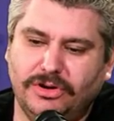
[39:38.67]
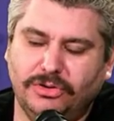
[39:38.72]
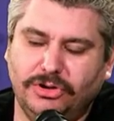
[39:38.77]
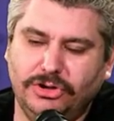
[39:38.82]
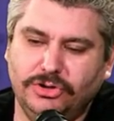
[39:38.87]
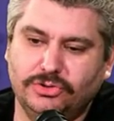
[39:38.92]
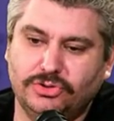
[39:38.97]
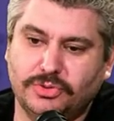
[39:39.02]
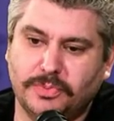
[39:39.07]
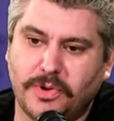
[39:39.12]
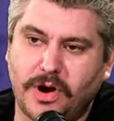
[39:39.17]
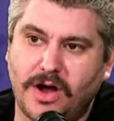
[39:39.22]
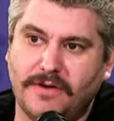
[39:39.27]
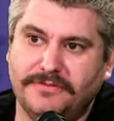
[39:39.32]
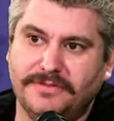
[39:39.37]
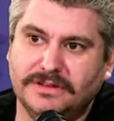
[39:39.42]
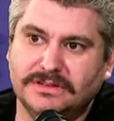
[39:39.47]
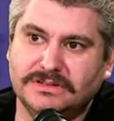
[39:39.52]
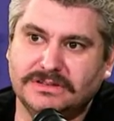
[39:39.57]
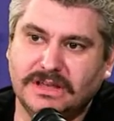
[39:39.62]
huge
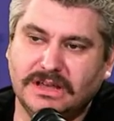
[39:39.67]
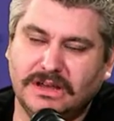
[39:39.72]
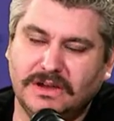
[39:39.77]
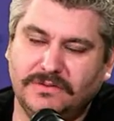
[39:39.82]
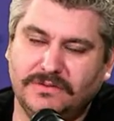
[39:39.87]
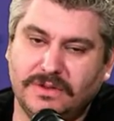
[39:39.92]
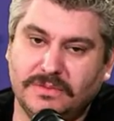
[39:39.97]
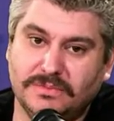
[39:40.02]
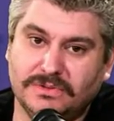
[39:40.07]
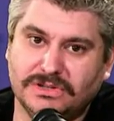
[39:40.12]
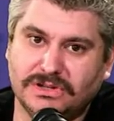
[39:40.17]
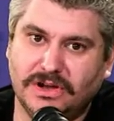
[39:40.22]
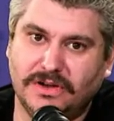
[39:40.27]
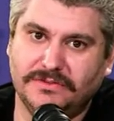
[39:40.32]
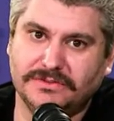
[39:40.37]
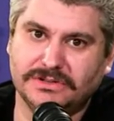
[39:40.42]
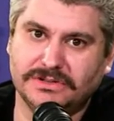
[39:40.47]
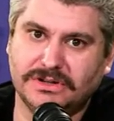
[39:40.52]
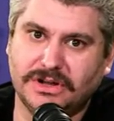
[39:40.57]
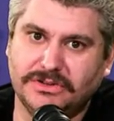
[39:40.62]
profits, they give
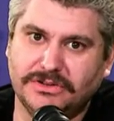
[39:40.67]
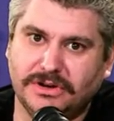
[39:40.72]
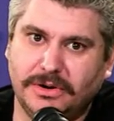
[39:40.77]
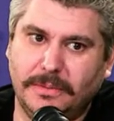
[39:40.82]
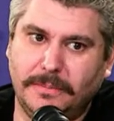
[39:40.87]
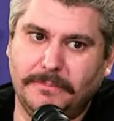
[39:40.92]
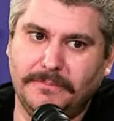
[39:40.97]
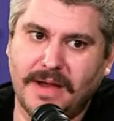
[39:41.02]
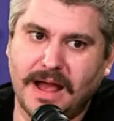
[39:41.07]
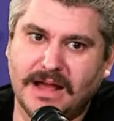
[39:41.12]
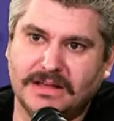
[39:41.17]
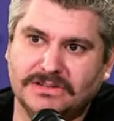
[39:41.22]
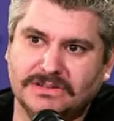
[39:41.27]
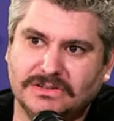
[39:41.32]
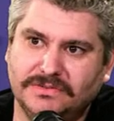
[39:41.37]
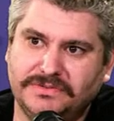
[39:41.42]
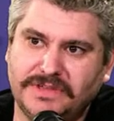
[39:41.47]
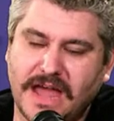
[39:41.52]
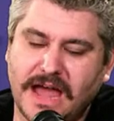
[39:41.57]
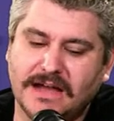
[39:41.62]
themselves another
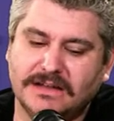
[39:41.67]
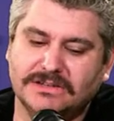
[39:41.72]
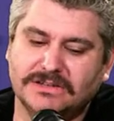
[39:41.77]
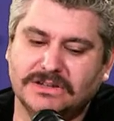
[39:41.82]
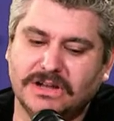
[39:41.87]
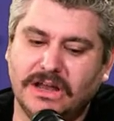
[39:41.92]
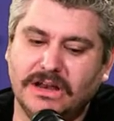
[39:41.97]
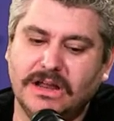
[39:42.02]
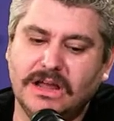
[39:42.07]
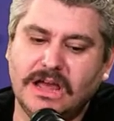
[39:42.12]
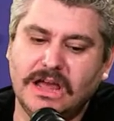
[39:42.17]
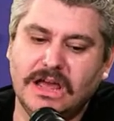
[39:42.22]
massive tax cut.